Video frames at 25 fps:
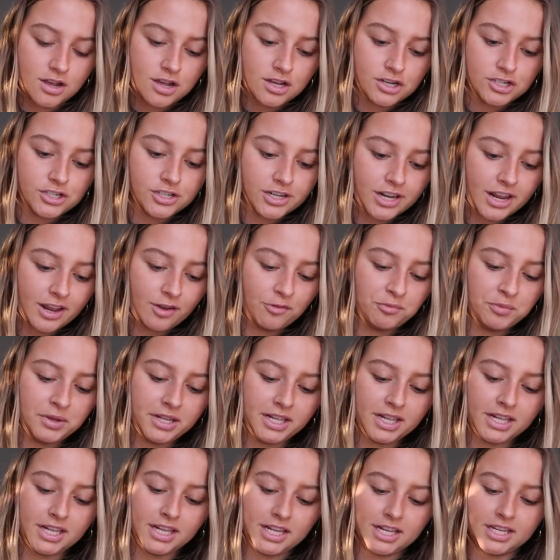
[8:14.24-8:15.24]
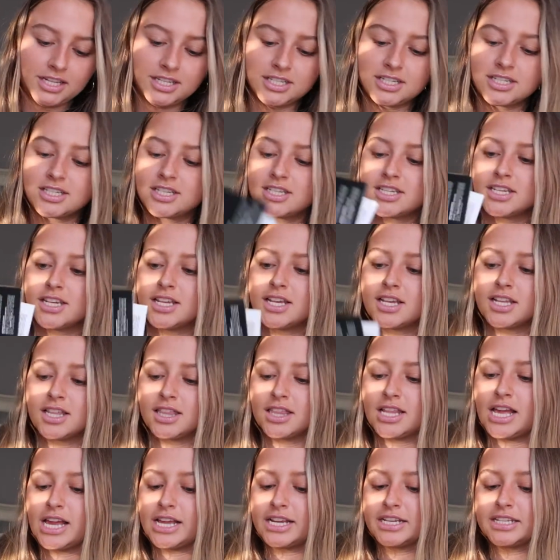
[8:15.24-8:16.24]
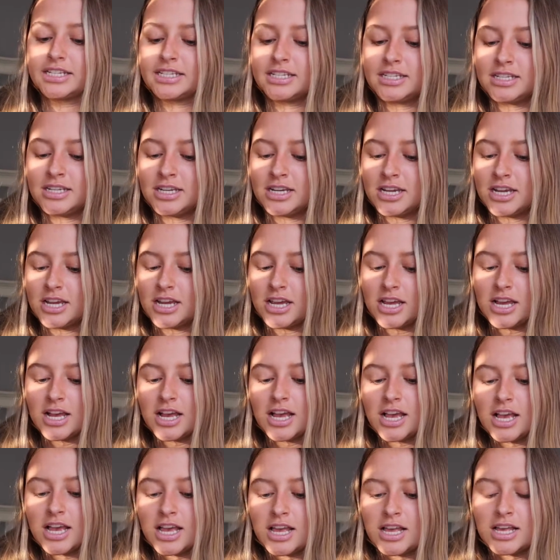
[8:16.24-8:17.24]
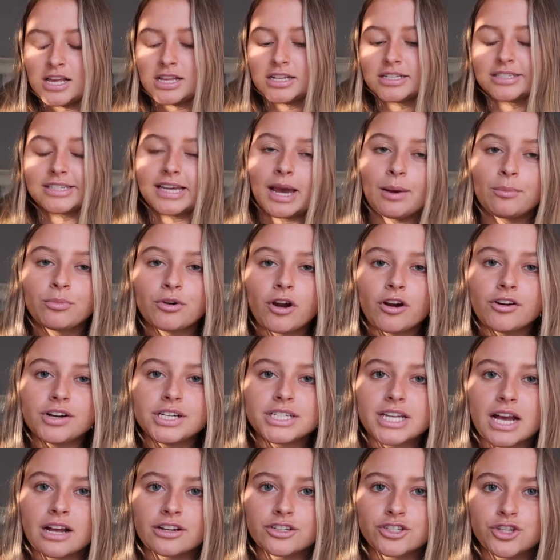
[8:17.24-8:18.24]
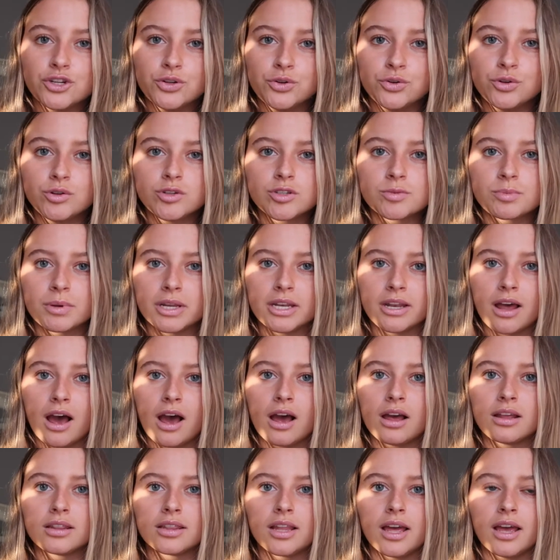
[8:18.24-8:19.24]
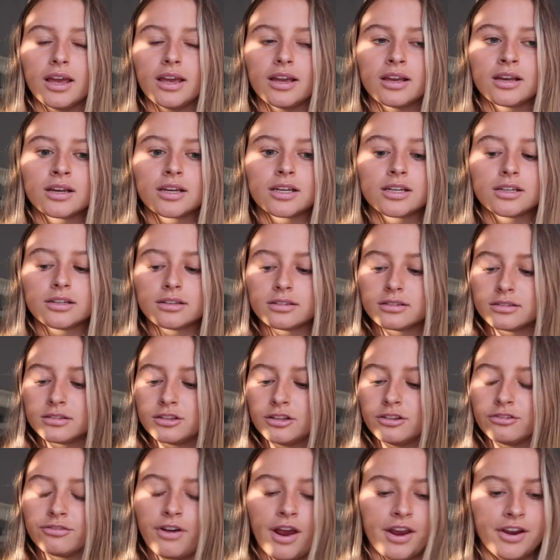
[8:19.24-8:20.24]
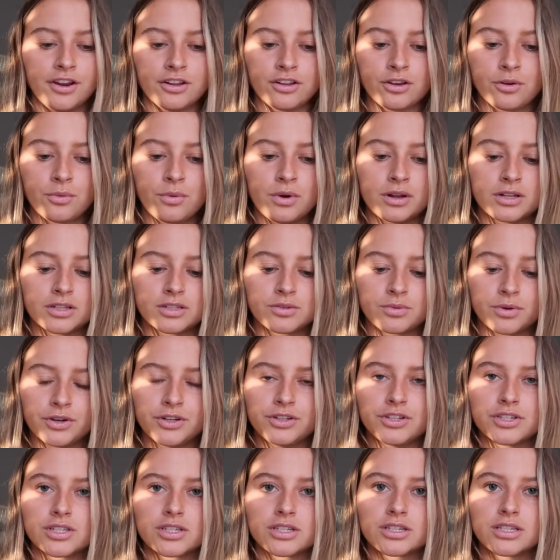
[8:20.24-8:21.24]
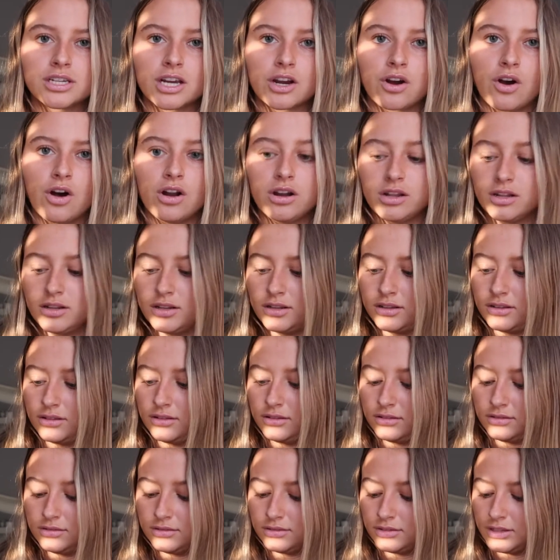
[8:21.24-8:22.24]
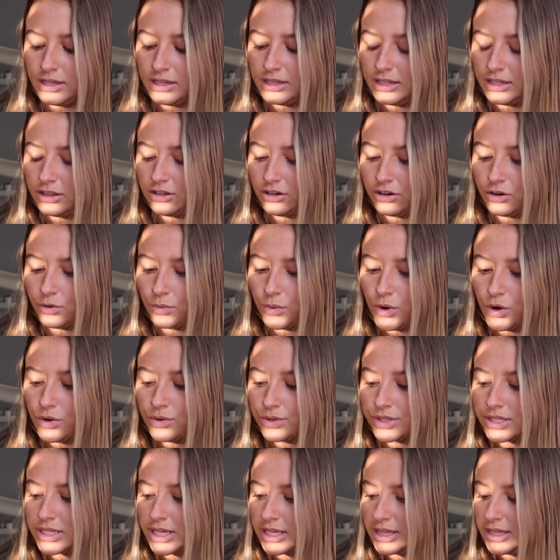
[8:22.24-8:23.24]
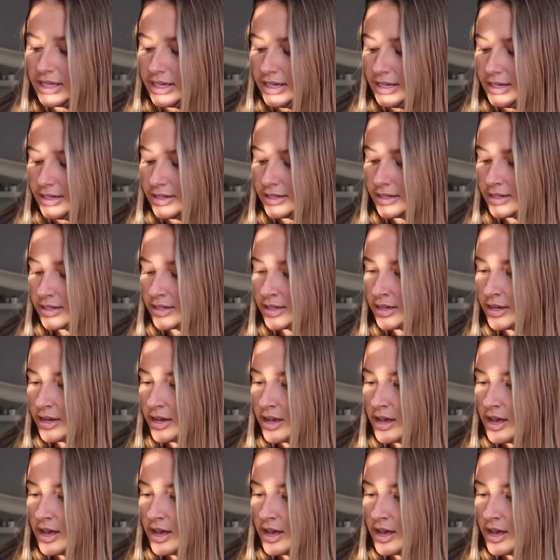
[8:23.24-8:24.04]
she gave me these like temporary tattoos but not like the regular ones where you just stick on then they look gross. Like these